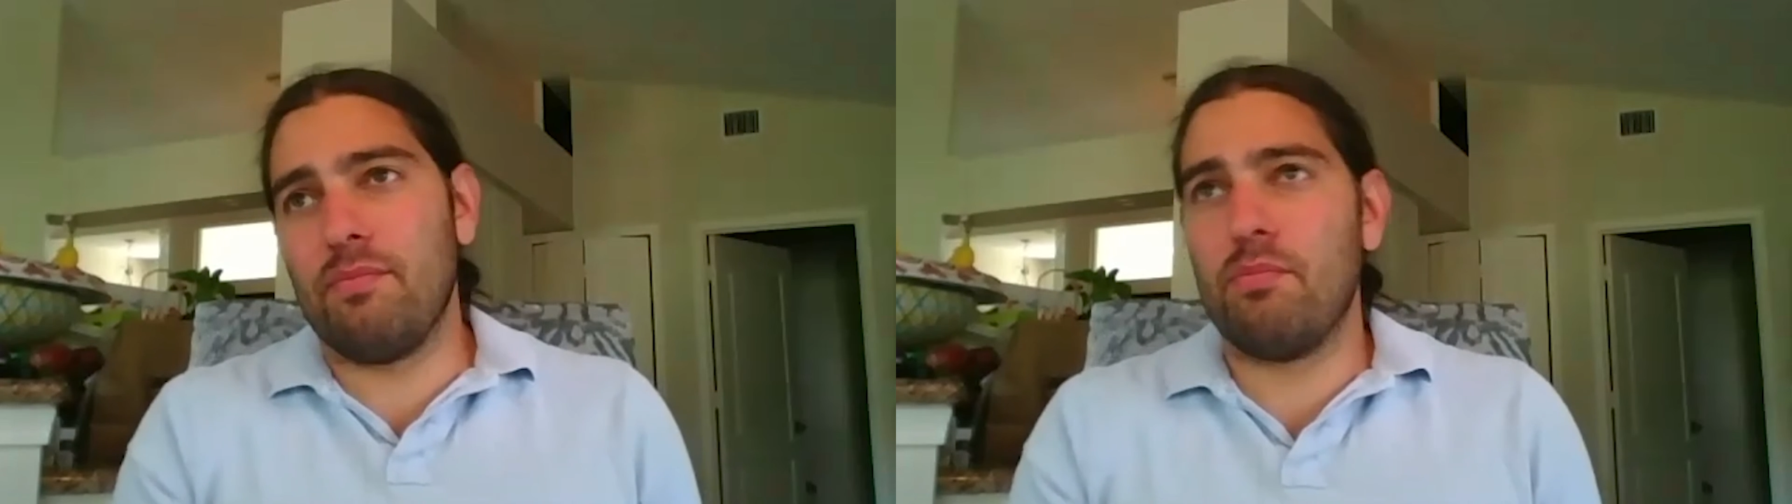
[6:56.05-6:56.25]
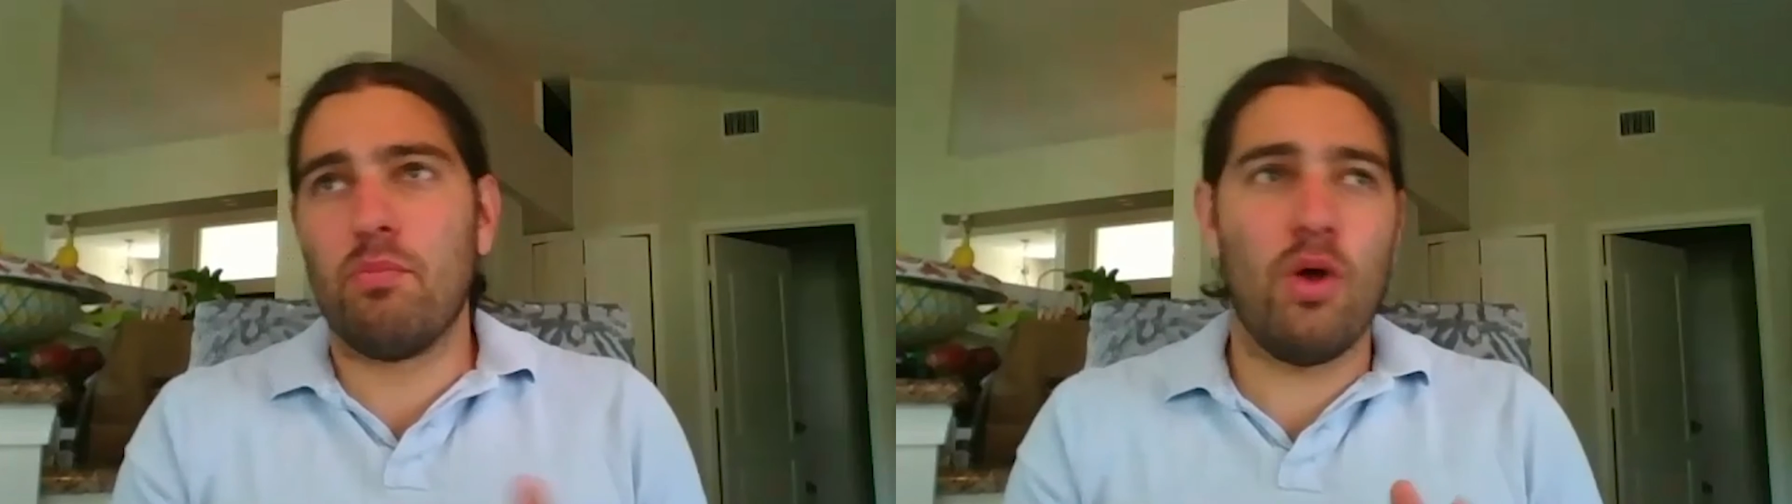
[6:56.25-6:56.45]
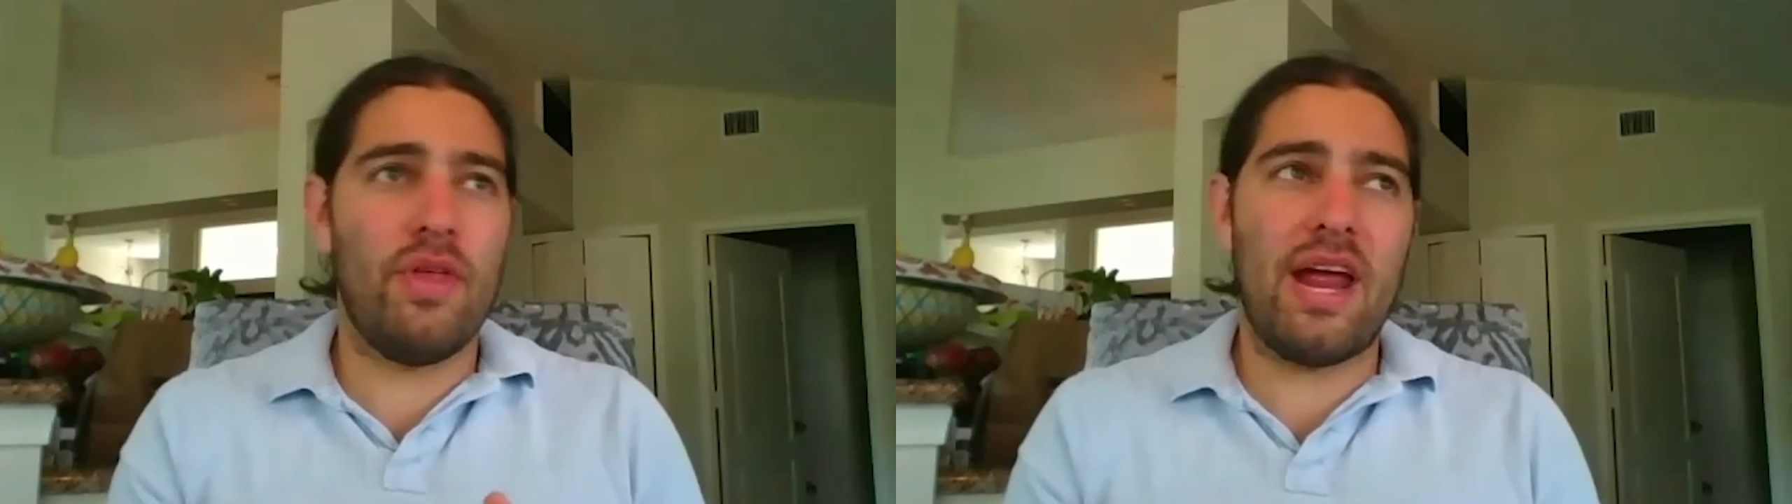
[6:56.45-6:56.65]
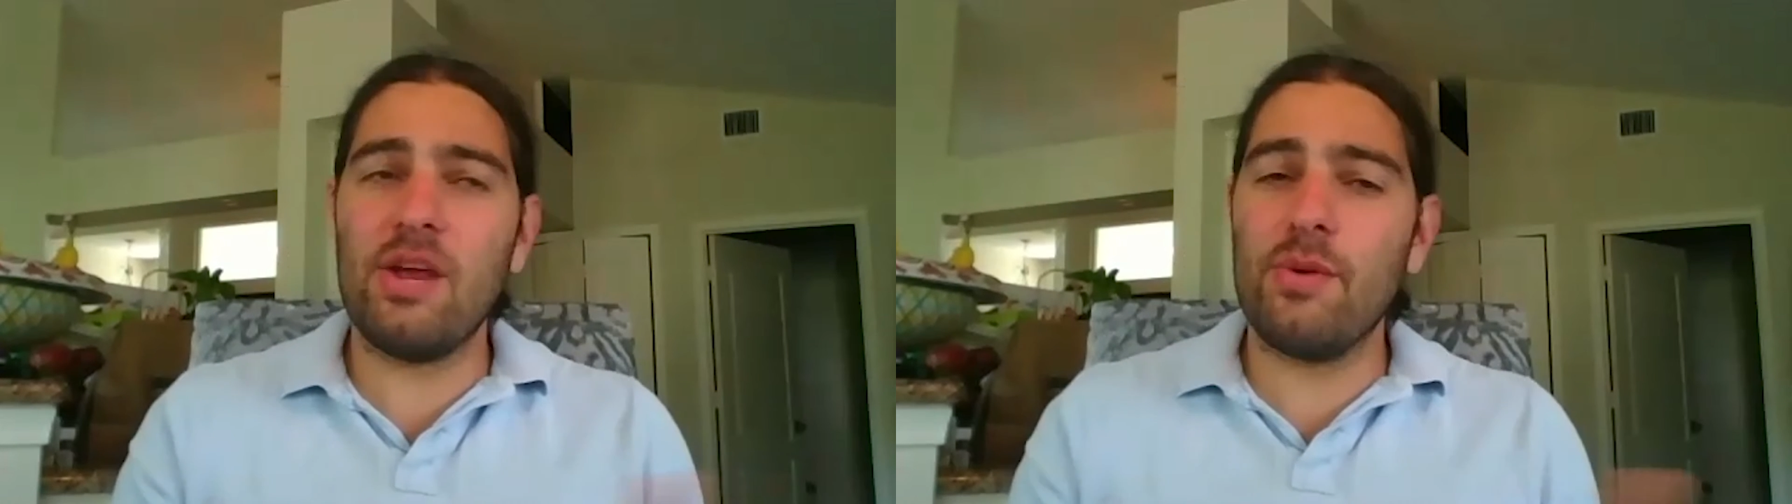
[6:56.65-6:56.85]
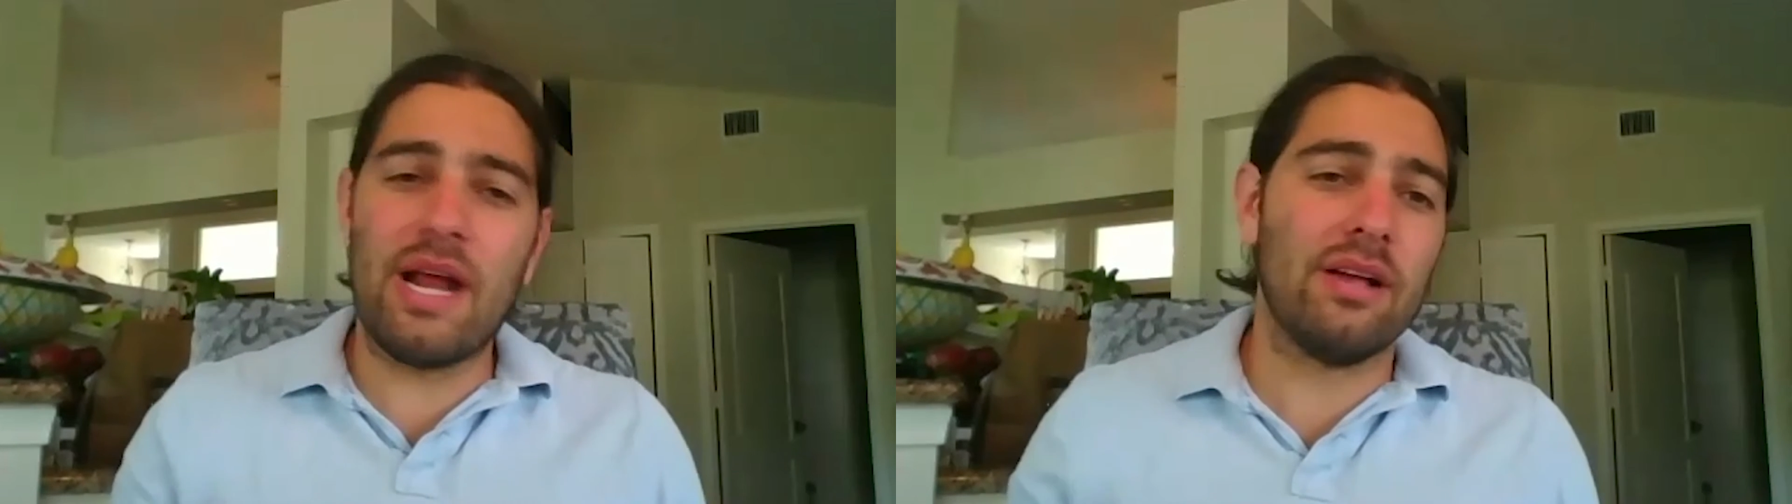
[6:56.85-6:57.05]
more than
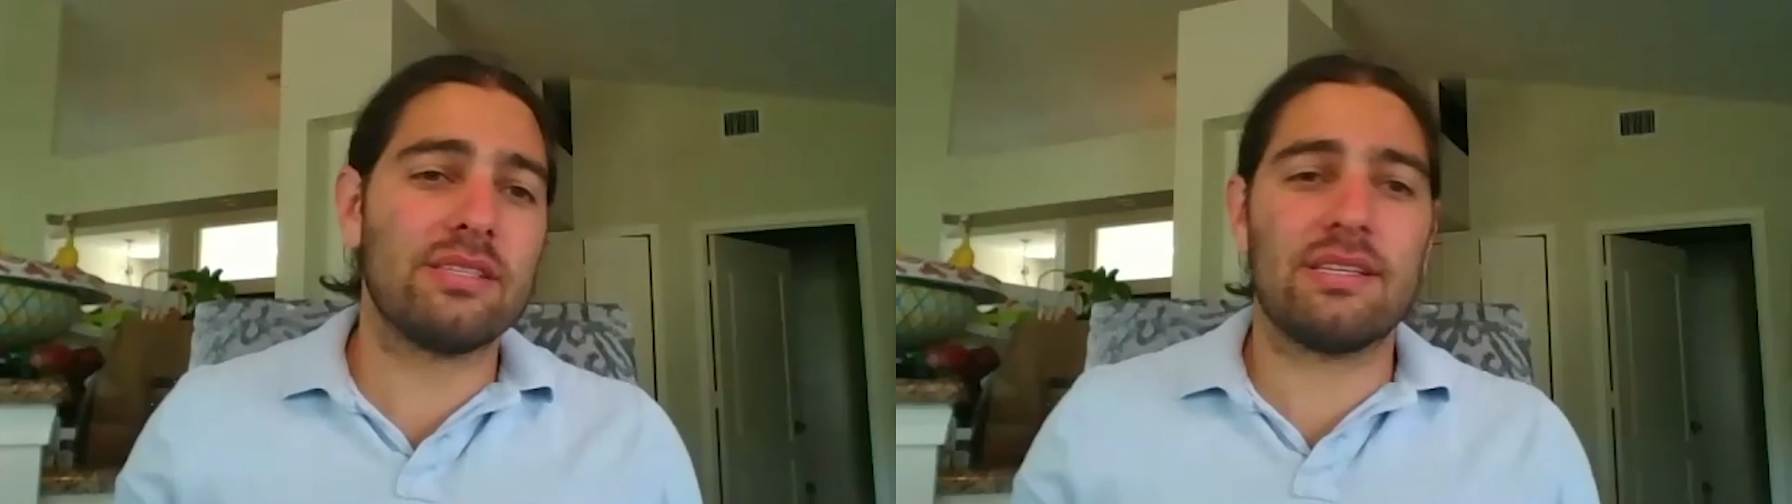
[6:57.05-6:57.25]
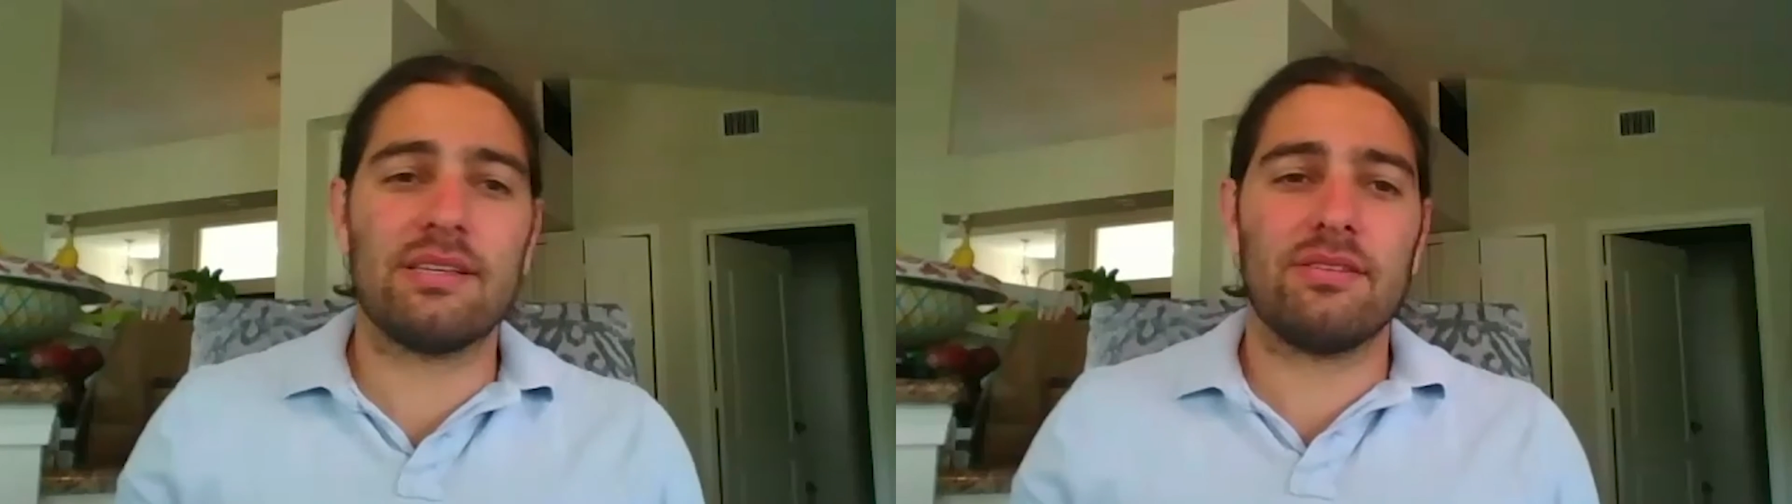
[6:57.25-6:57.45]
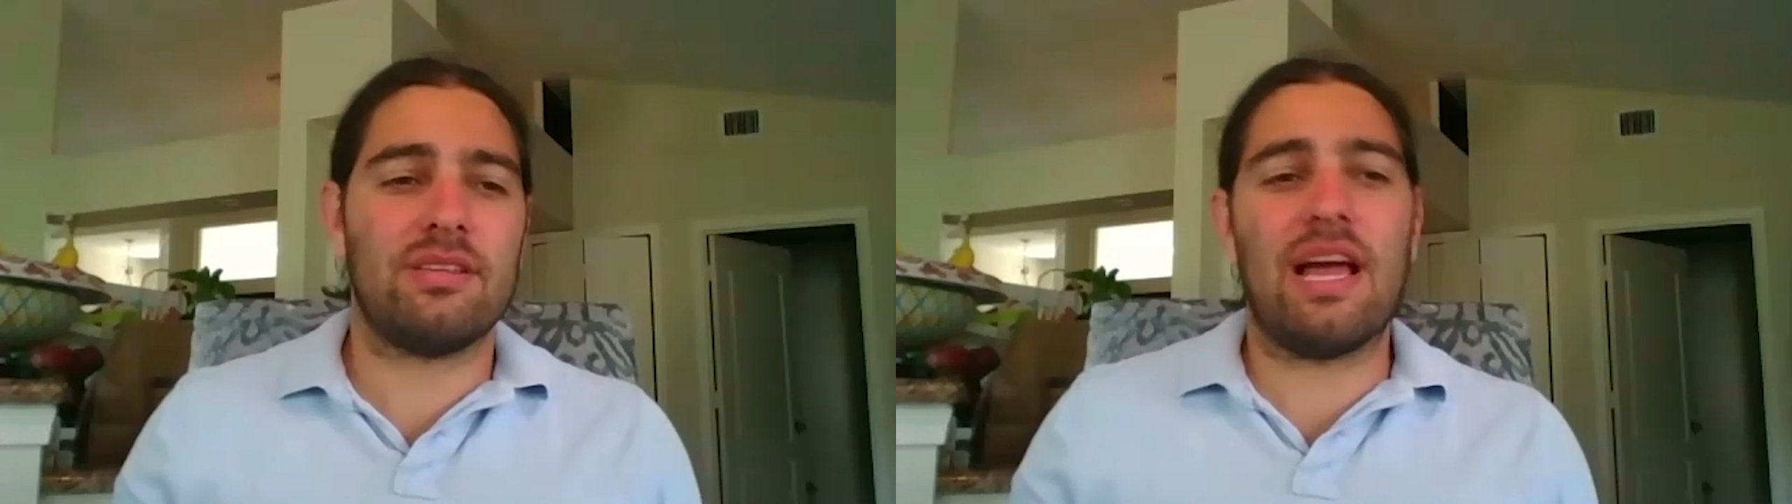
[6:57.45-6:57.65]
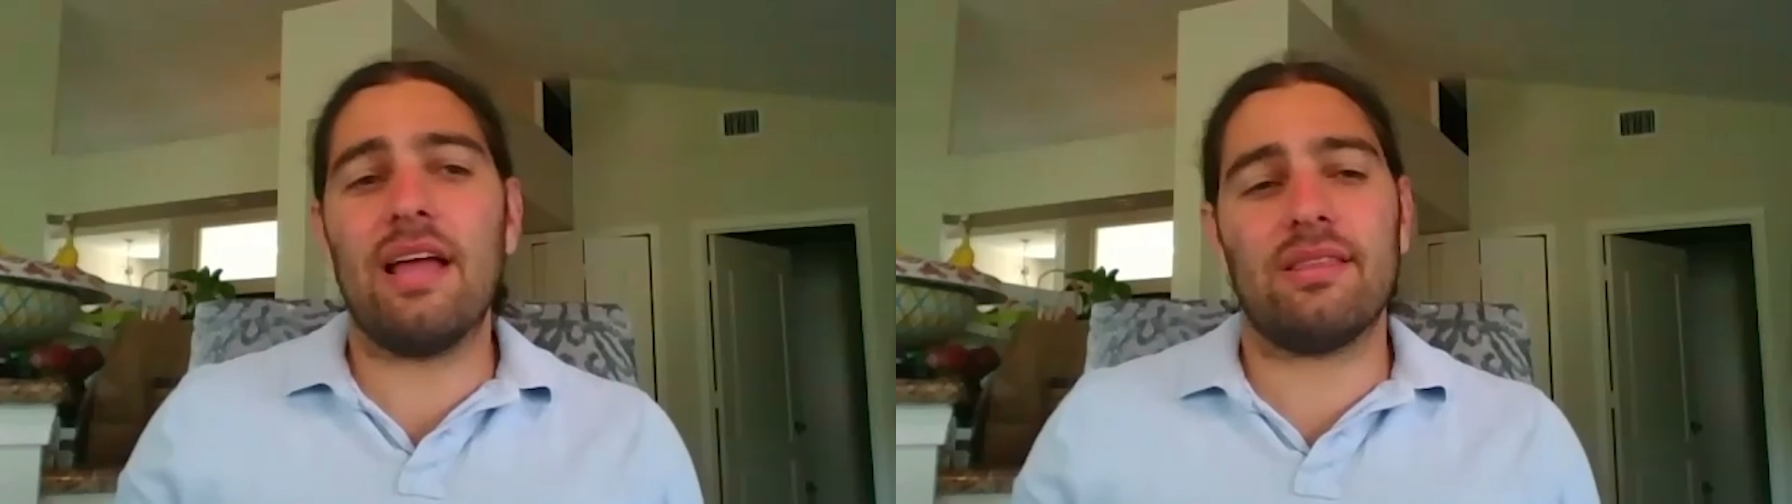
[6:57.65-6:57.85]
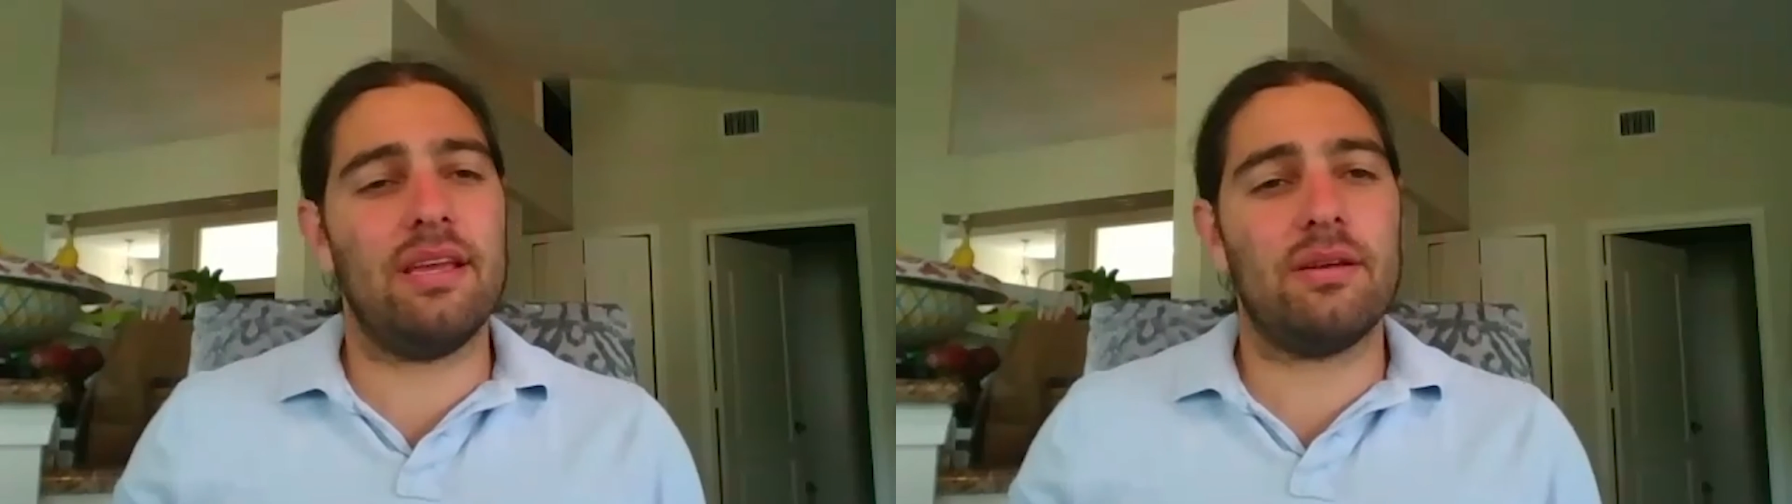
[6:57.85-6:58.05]
anyone else to, I
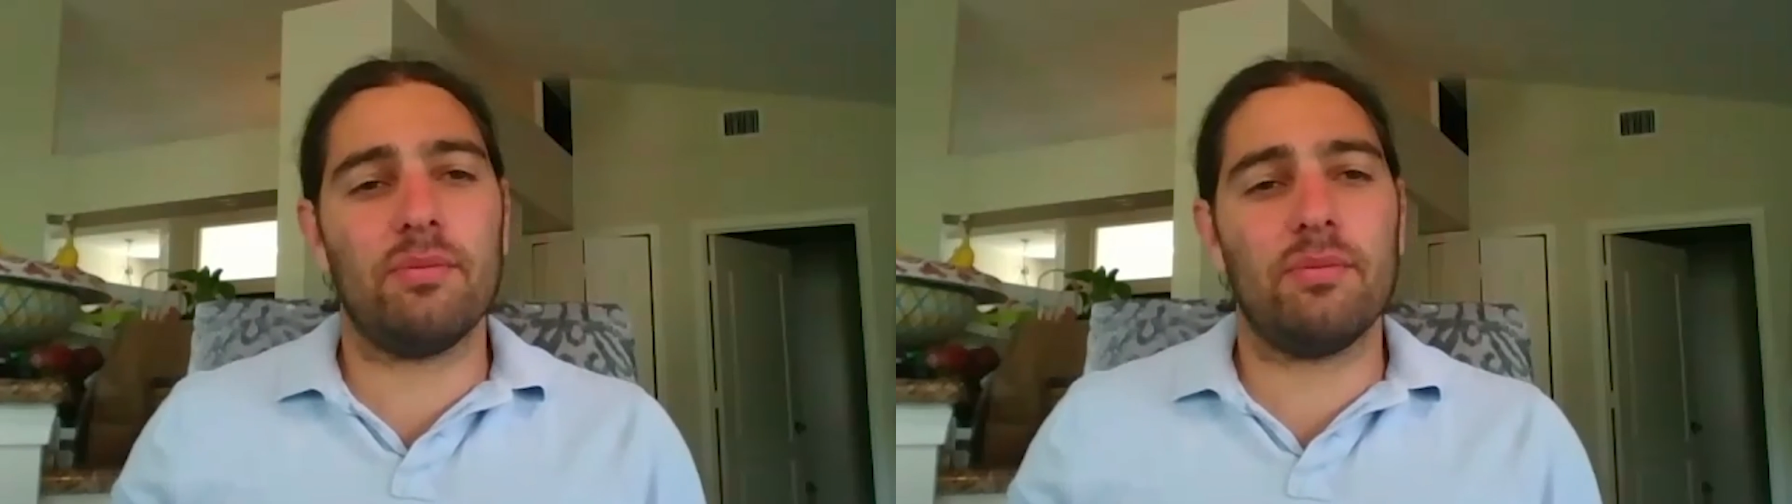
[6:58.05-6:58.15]
think,